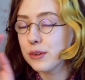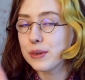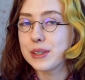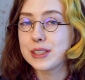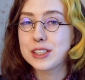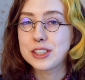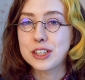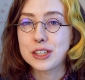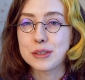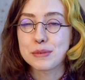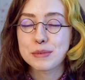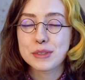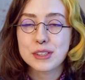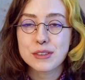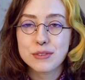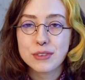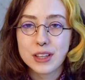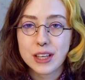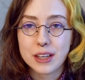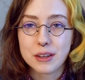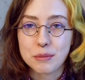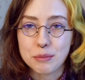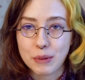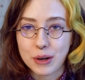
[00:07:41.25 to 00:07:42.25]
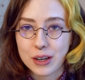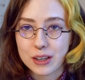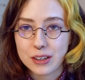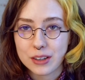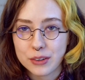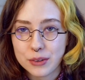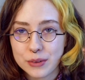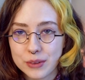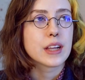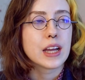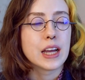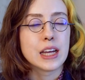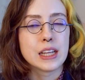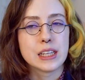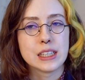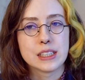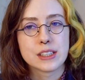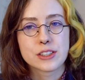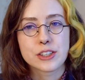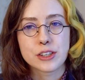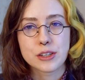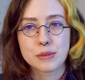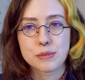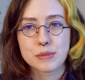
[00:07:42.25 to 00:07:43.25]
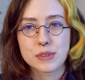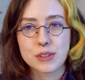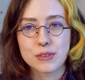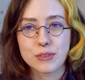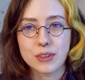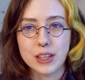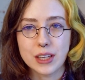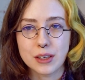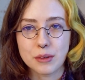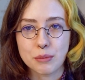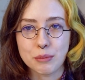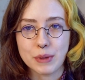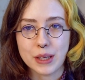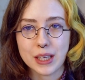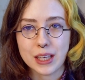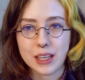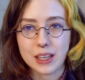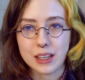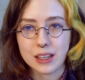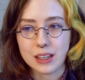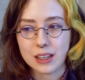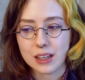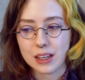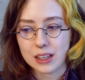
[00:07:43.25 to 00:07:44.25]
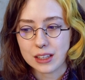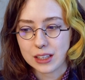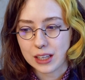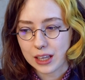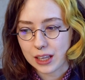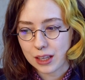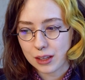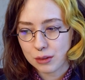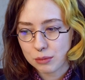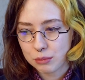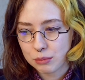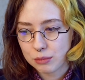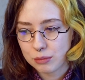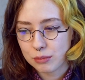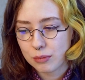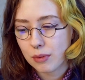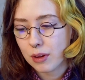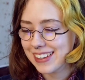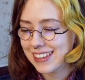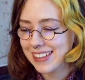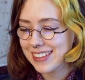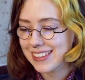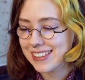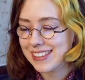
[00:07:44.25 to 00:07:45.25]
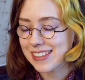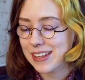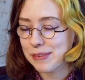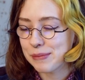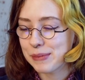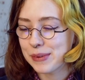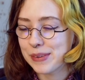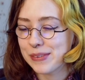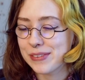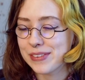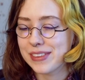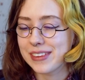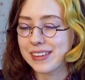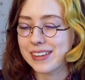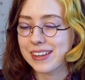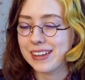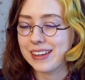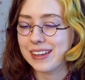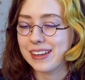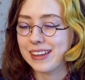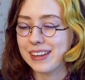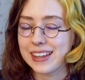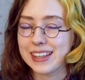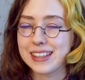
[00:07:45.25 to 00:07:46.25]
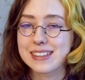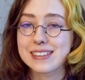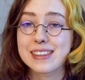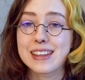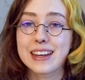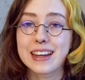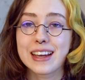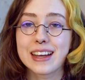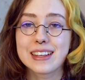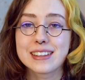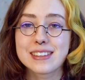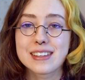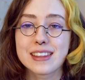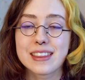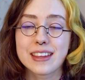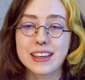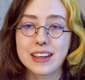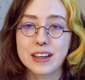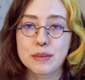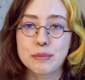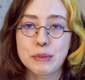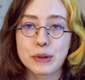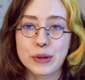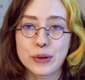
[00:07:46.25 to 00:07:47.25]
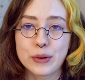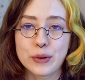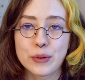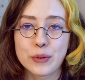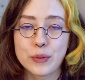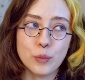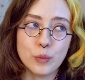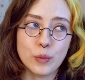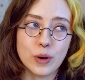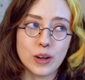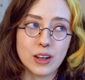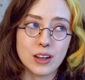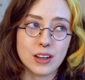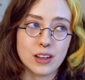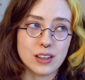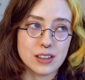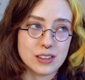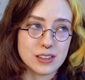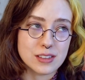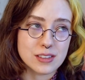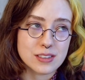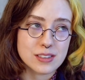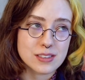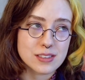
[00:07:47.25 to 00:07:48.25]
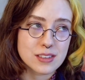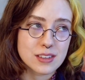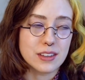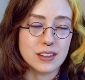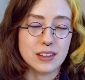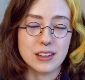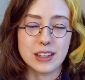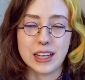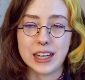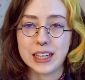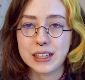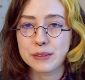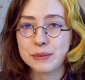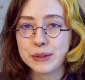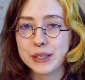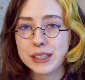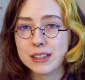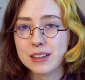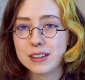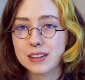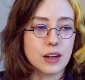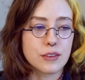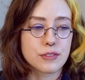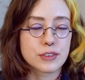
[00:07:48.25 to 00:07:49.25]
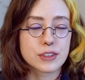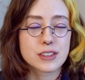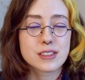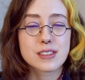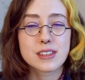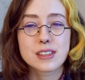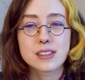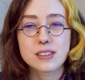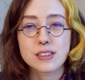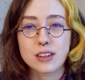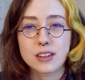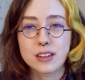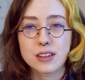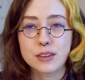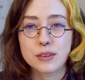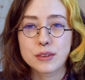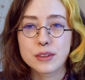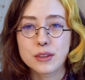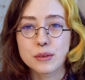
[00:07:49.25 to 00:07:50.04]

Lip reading: in terms of like Margo and in terms of like making a game, some of the things that I had to think about was the line width. At first I started out with